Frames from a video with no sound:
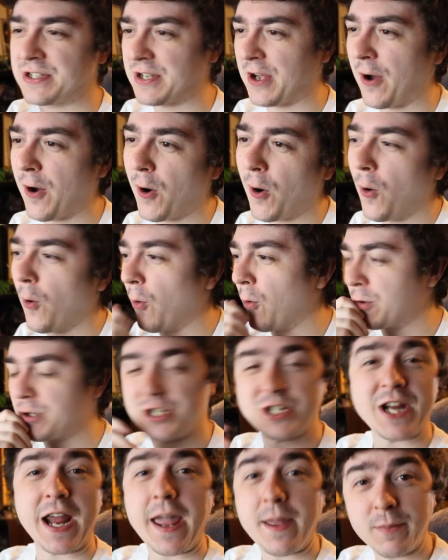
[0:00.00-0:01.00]
so
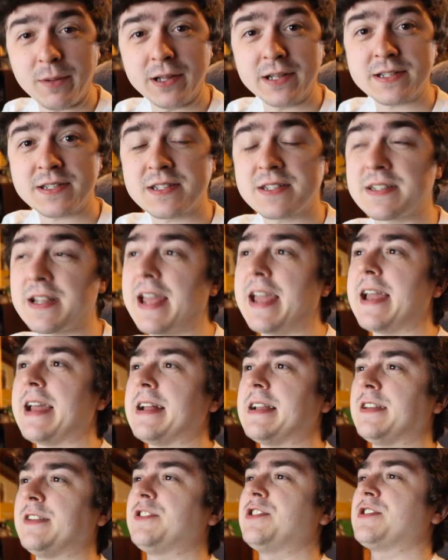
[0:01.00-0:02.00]
shameless
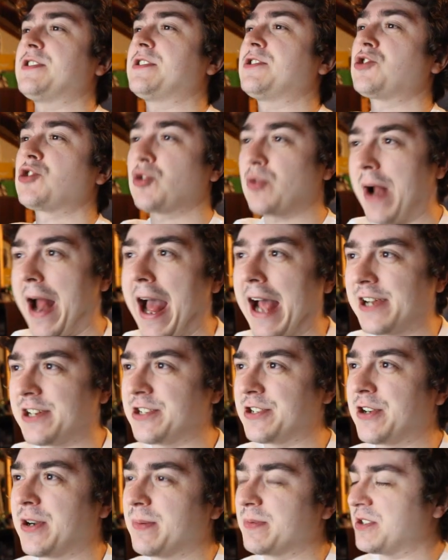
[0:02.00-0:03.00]
and just trash
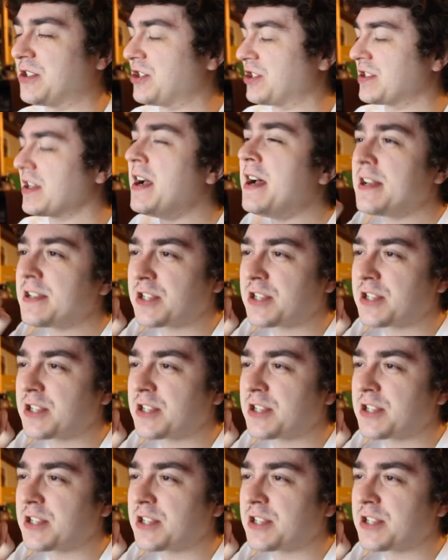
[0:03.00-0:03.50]
in terms of just